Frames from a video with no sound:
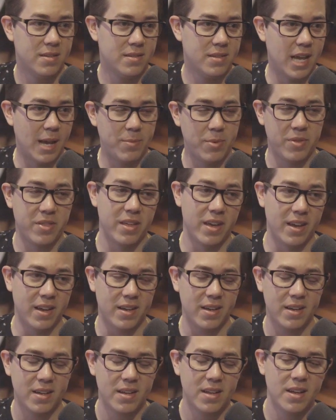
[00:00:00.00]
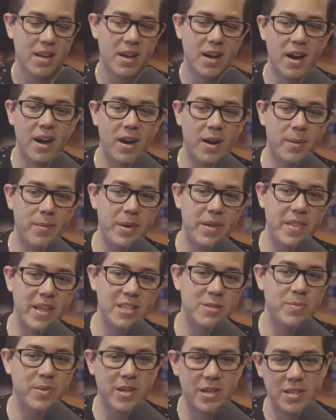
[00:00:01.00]
Type of thing. And
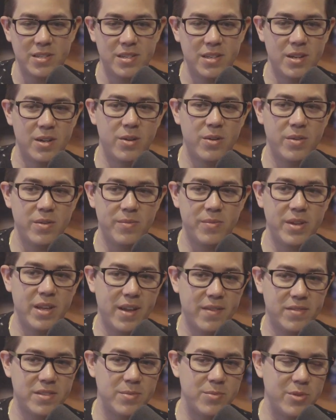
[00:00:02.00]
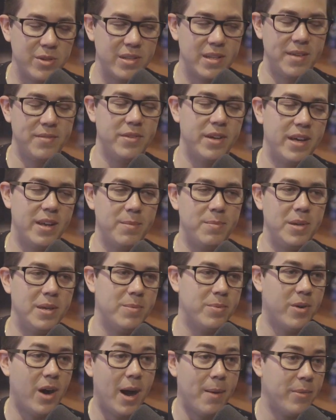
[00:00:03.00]
that's because, we have some really level-headed
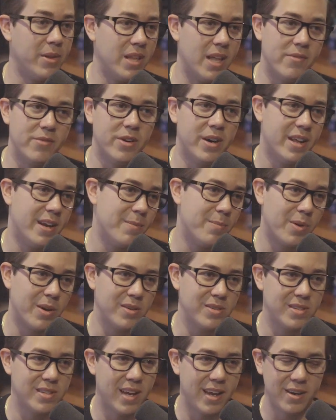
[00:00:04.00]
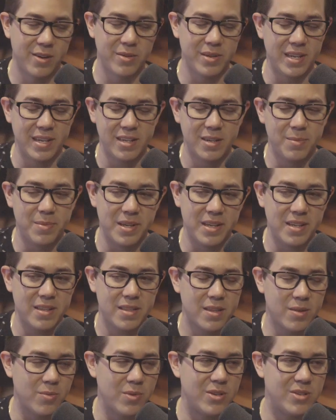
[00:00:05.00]
people. I'm a level-headed person. I don't need to be
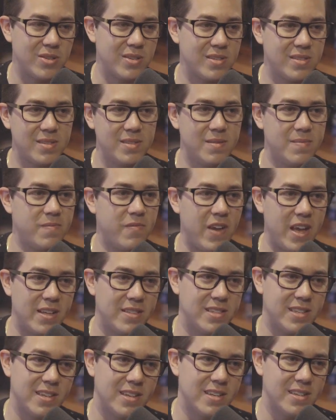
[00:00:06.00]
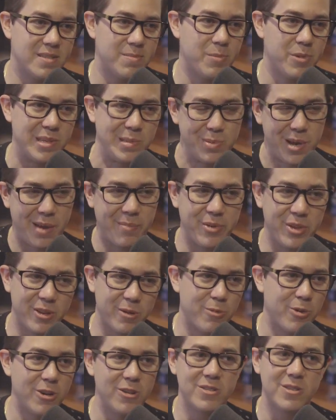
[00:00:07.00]
the richest, fanciest, most
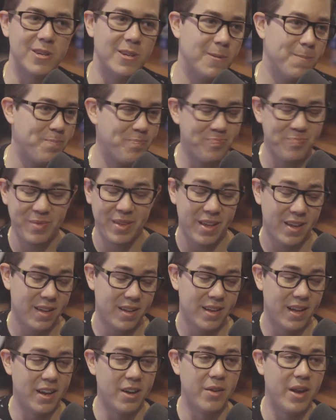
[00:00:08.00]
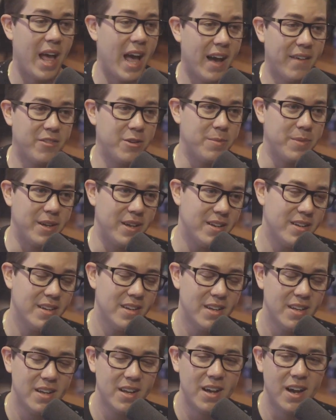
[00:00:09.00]
popular person. I don't have to be.
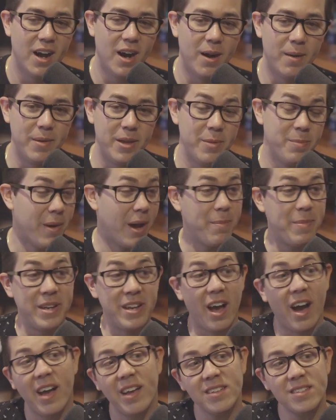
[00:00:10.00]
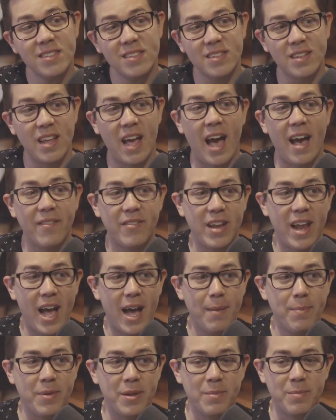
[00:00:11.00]
It might be nice to have it
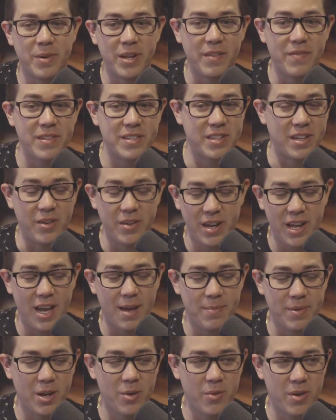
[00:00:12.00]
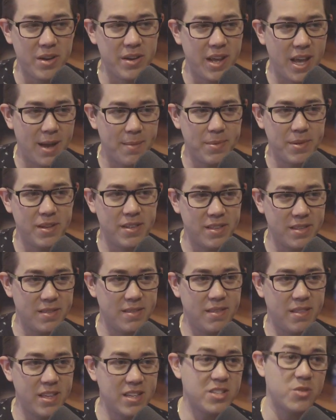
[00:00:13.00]
happen, but if it's going to happen, I want it to happen
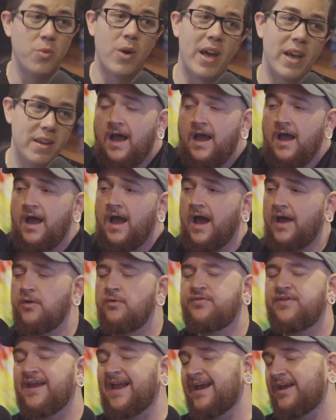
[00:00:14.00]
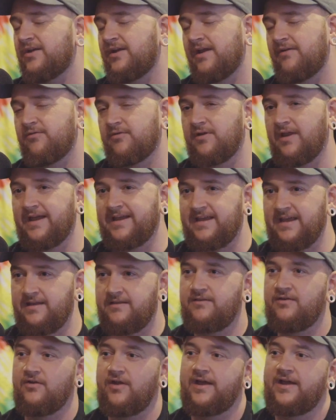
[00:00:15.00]
this way. I don't think I could ever get
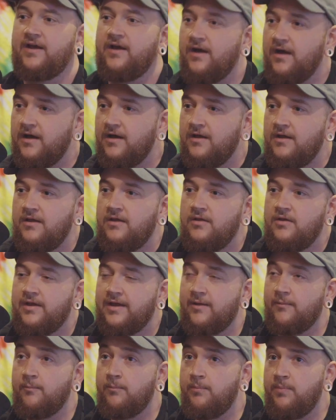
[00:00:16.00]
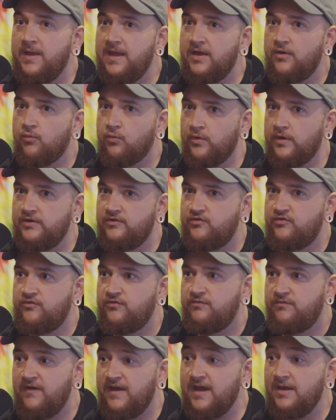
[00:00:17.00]
to a big, rich
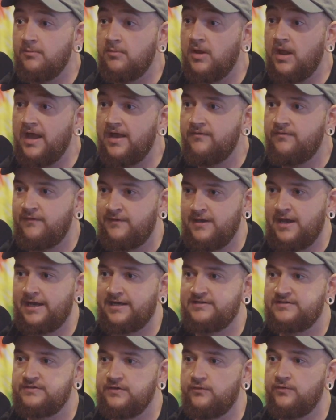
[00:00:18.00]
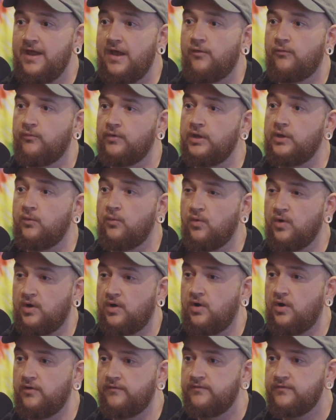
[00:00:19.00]
fame life and still not really work
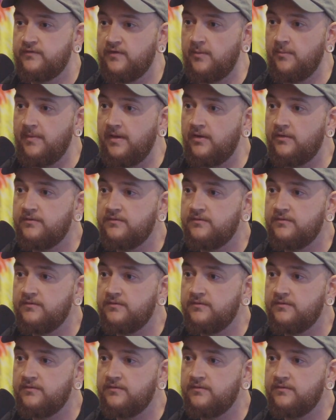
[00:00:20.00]
hard for something else.